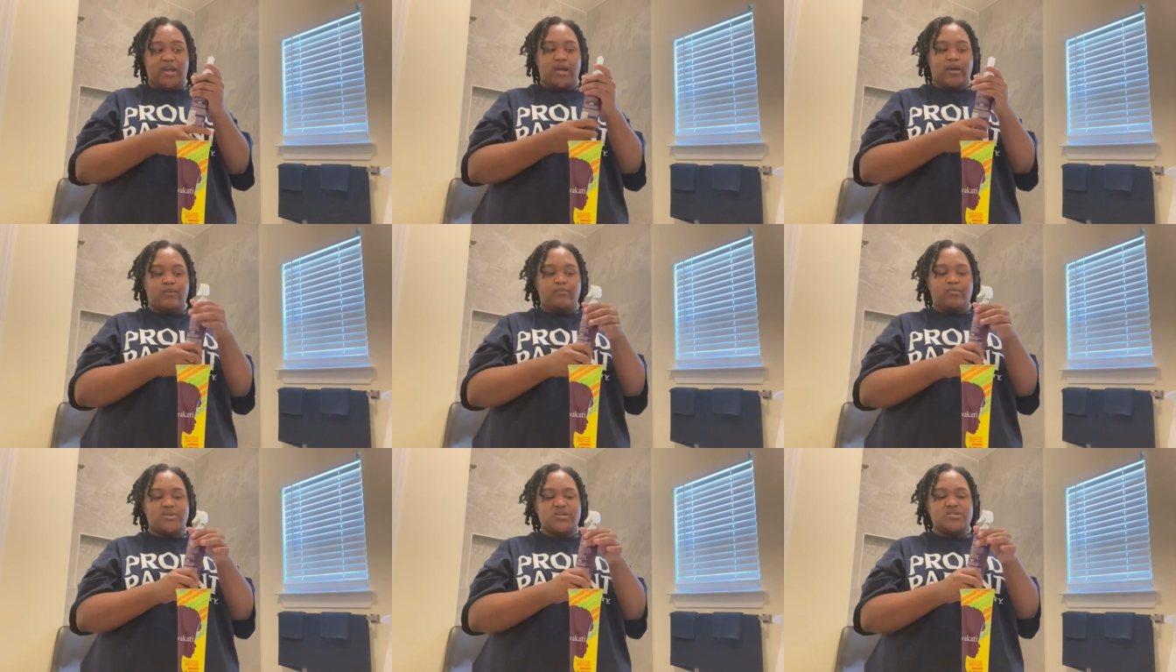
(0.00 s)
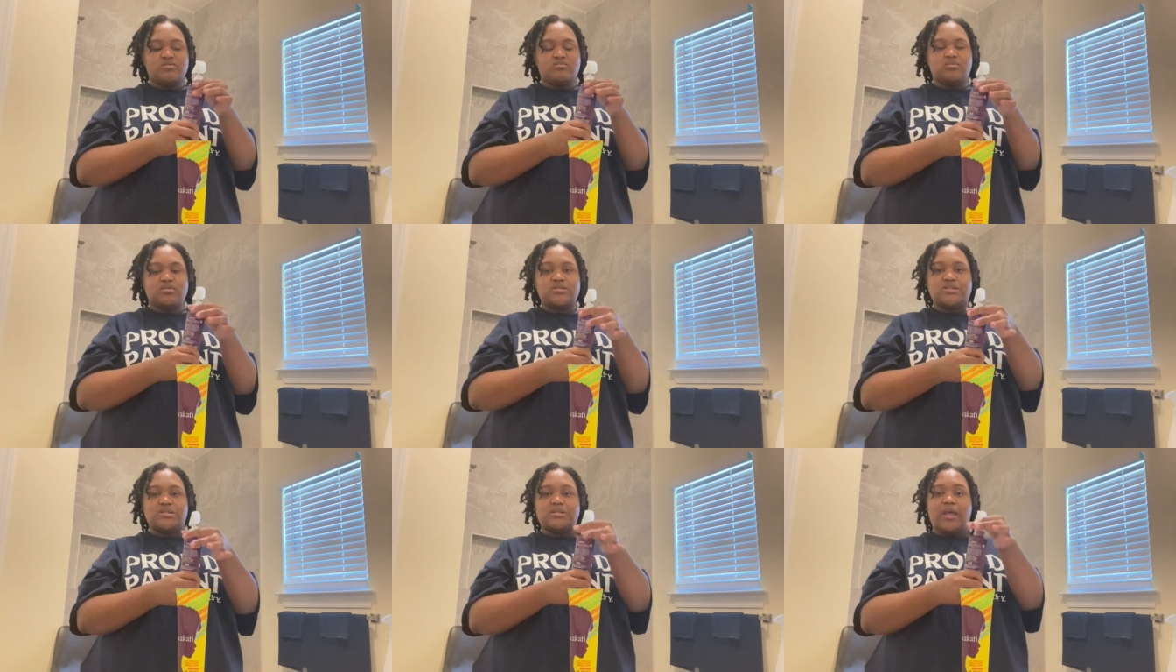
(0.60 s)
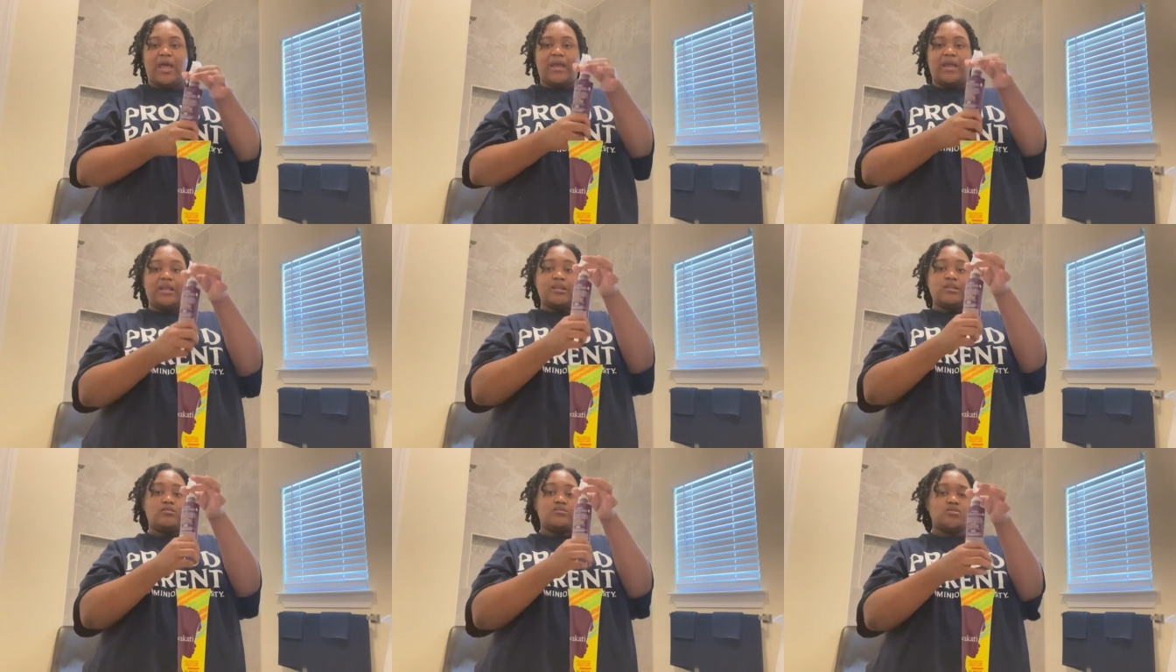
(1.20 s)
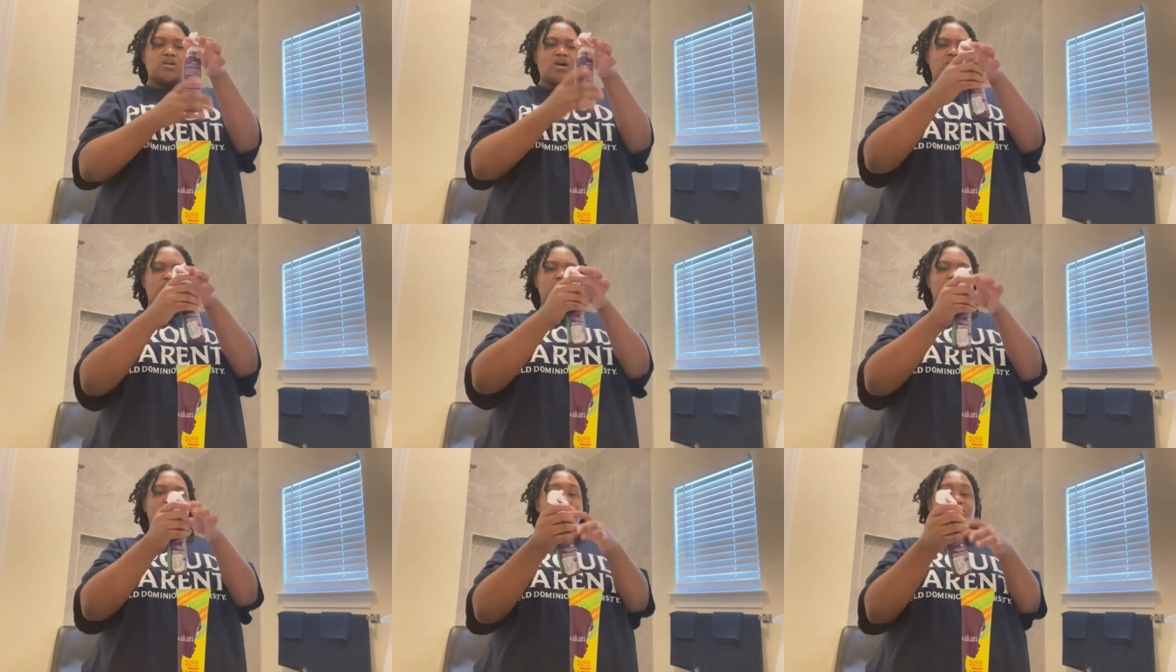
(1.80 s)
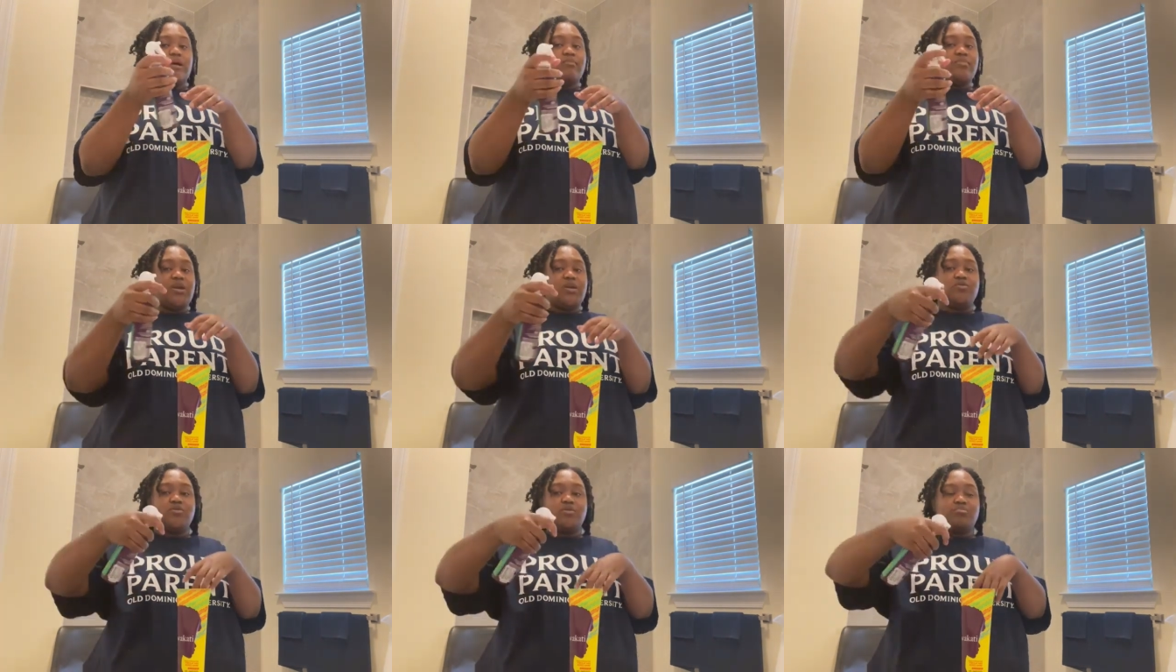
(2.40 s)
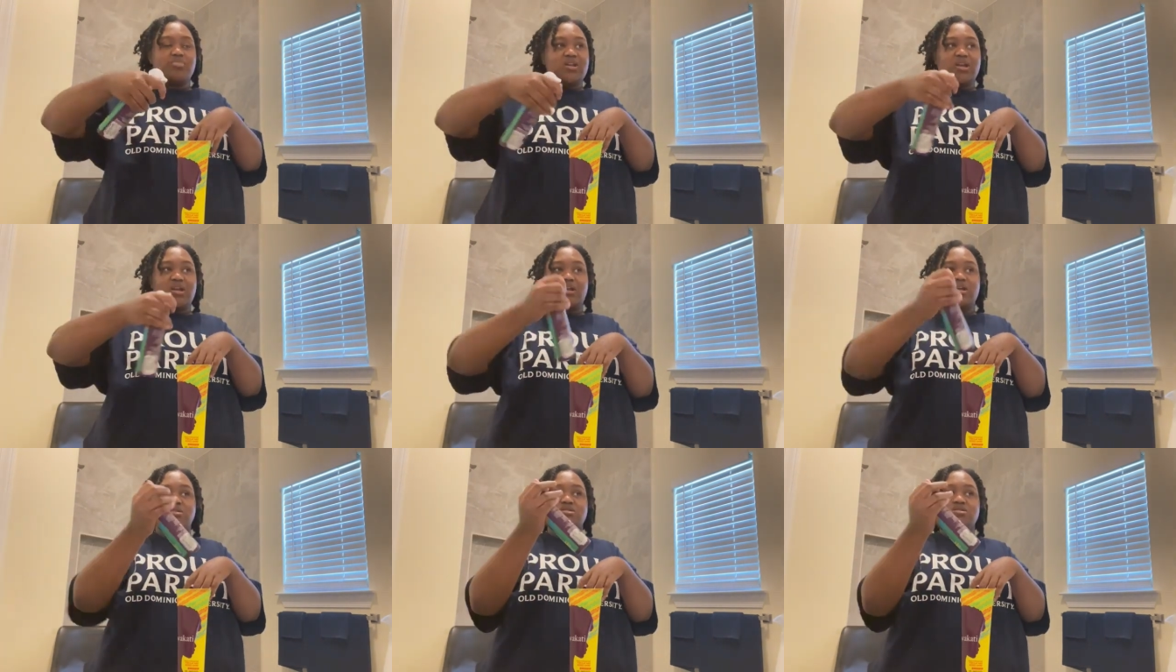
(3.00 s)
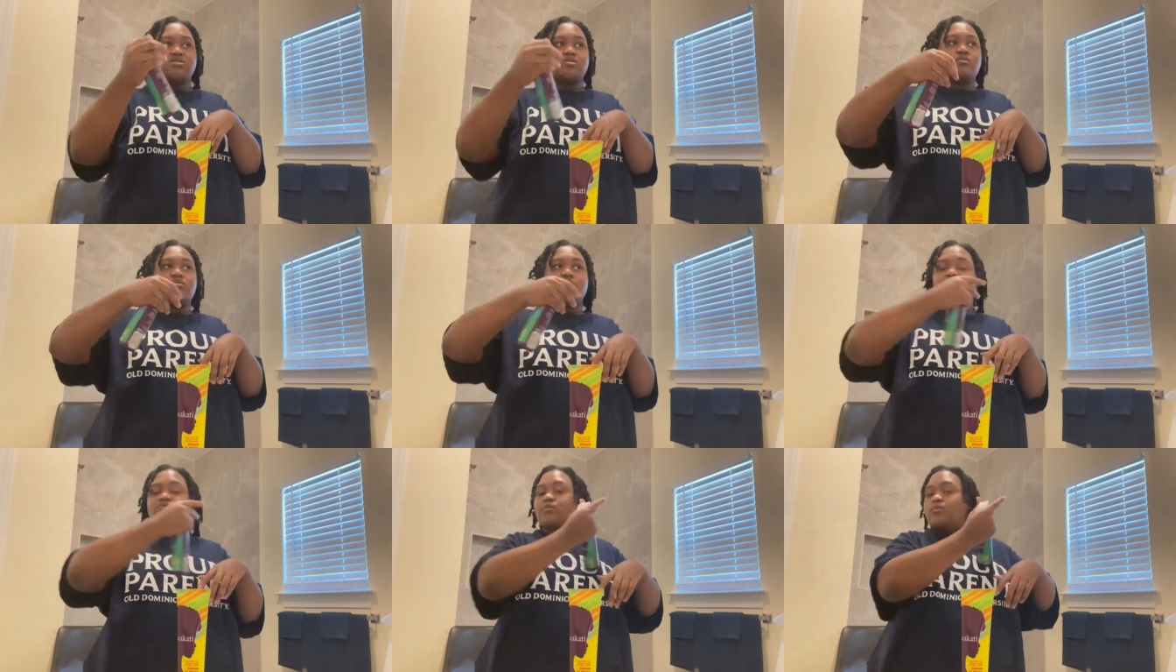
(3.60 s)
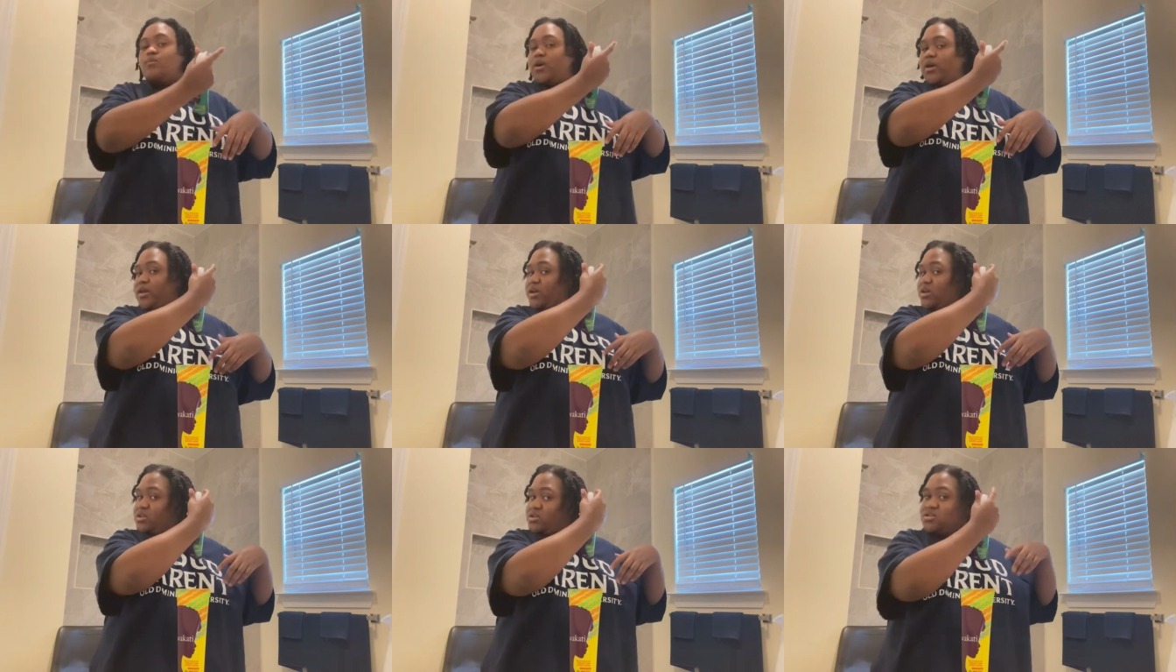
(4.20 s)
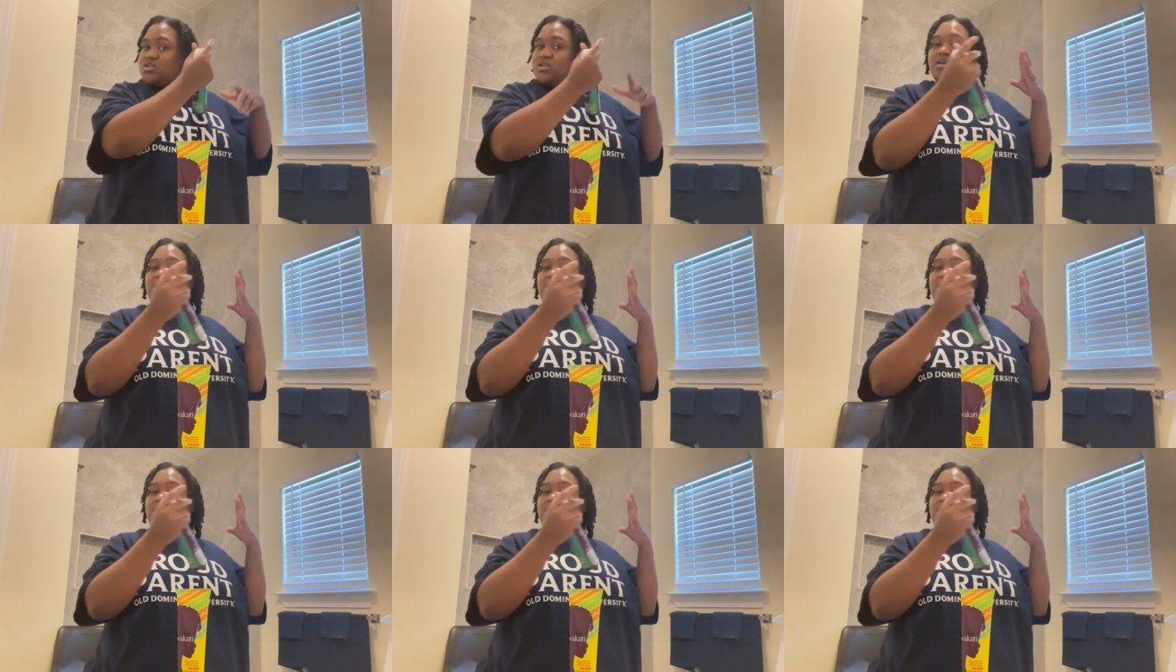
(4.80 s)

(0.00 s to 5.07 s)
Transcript: I wish it was like a little taller because I'd be gripping it so different ways.